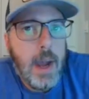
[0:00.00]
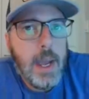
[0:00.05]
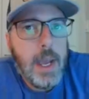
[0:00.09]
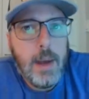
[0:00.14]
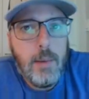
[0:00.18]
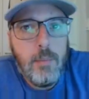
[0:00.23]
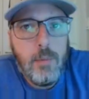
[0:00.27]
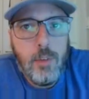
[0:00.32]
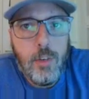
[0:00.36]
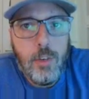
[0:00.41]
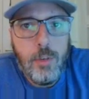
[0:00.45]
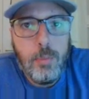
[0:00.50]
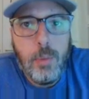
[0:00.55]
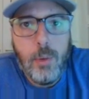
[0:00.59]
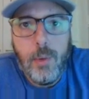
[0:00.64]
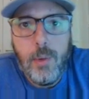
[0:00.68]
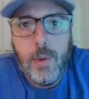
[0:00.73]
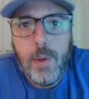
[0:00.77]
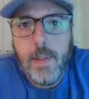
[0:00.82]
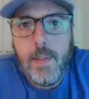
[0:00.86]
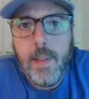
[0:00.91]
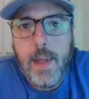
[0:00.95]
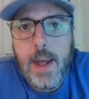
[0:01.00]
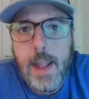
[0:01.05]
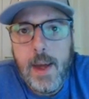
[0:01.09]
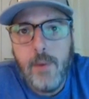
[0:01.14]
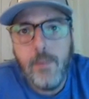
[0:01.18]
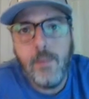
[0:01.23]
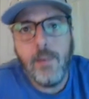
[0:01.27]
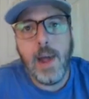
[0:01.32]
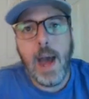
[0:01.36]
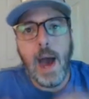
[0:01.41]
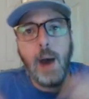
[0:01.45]
am just blurting that
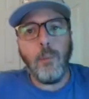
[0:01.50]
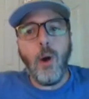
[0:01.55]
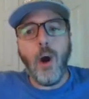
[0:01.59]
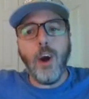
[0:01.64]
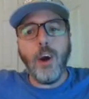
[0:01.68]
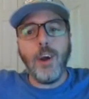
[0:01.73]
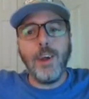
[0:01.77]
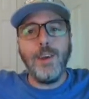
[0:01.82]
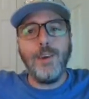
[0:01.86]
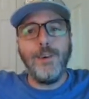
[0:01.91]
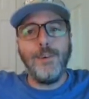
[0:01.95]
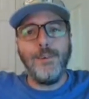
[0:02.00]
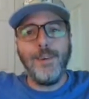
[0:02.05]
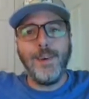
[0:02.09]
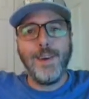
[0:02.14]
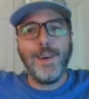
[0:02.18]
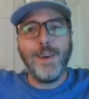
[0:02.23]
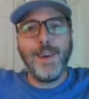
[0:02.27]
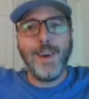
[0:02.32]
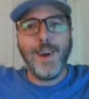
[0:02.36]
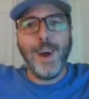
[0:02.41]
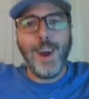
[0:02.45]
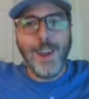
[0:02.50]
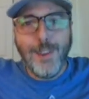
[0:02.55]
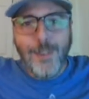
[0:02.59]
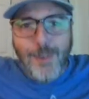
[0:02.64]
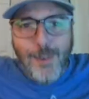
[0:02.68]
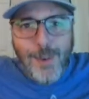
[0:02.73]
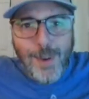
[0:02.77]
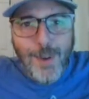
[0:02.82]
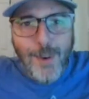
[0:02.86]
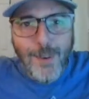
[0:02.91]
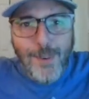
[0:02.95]
out. How are you? Are you
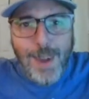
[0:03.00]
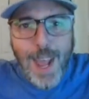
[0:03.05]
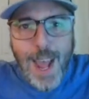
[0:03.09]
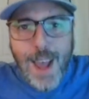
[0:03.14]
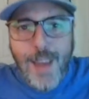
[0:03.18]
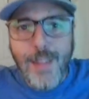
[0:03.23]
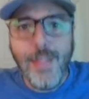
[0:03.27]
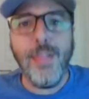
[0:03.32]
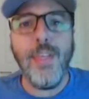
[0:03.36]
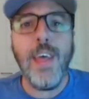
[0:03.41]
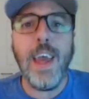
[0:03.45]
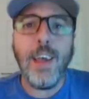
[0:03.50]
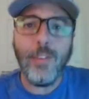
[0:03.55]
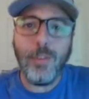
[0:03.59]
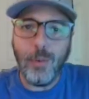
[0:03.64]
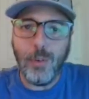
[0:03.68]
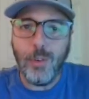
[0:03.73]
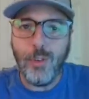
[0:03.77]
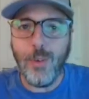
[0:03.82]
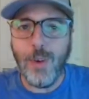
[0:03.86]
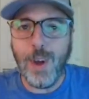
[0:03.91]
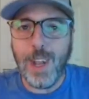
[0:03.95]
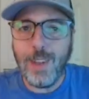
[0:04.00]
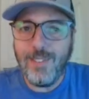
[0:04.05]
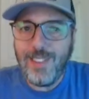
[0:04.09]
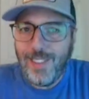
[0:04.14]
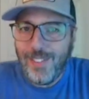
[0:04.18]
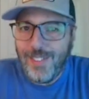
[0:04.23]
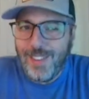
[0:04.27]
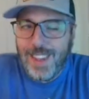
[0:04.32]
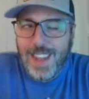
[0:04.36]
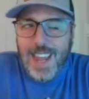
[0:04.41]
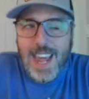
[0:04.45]
doing okay? Thanks for joining
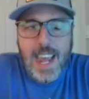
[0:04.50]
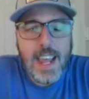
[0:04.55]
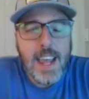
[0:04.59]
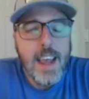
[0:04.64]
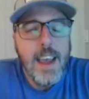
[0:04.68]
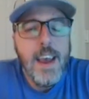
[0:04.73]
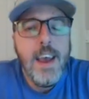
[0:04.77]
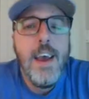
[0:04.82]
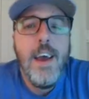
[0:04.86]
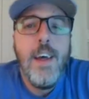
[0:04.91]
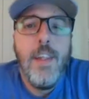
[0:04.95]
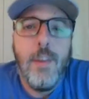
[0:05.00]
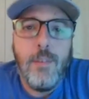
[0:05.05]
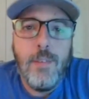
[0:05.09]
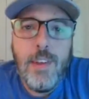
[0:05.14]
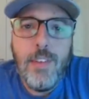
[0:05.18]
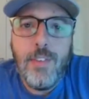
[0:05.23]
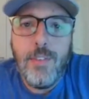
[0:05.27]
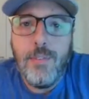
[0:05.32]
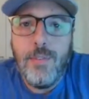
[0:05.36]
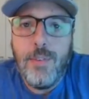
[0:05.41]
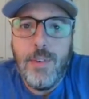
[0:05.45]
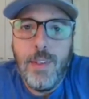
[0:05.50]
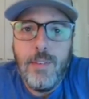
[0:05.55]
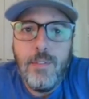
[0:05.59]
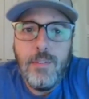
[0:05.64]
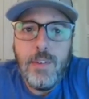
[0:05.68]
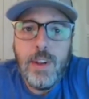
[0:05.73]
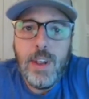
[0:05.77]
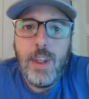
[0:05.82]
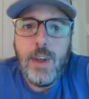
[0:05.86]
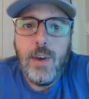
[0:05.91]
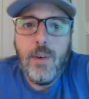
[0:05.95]
me today. The reason for the
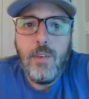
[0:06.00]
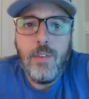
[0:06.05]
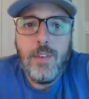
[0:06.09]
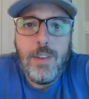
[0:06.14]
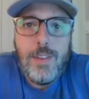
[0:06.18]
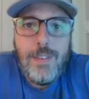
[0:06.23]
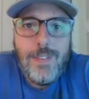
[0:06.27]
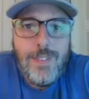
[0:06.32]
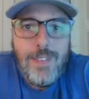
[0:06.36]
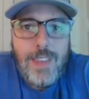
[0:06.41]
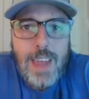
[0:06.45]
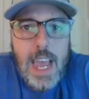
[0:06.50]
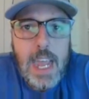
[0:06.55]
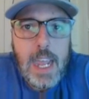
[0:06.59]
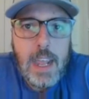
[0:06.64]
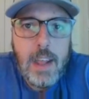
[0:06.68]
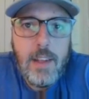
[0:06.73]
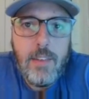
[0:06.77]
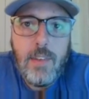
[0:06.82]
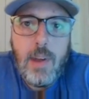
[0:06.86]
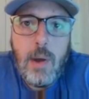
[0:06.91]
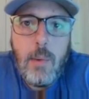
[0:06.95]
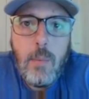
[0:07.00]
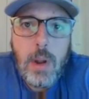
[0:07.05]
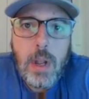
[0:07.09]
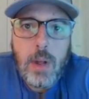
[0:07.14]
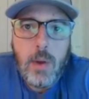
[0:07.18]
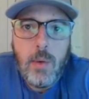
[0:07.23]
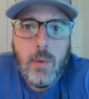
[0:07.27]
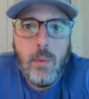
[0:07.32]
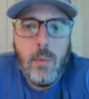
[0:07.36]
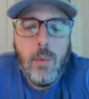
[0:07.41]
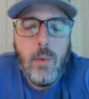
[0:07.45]
video today is I want
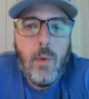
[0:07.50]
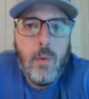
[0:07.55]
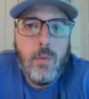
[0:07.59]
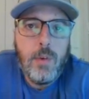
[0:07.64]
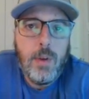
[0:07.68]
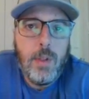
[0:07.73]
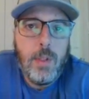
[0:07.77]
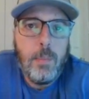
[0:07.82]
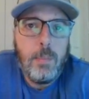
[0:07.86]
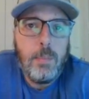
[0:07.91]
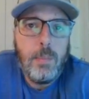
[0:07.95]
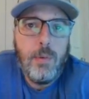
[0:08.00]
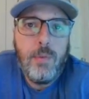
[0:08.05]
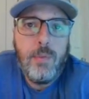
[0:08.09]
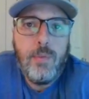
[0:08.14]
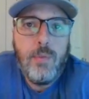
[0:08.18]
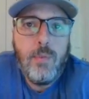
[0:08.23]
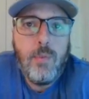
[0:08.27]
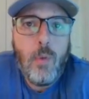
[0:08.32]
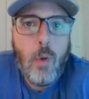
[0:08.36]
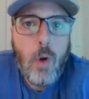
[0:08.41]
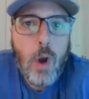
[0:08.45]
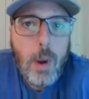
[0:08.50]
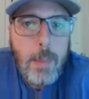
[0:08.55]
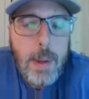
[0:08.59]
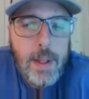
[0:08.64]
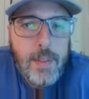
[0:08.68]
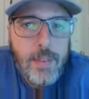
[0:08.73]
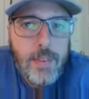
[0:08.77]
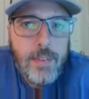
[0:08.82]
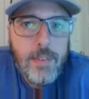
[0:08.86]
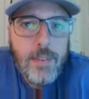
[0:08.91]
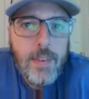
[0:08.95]
to go over the
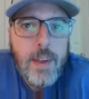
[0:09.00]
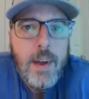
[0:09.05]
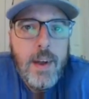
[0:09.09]
performance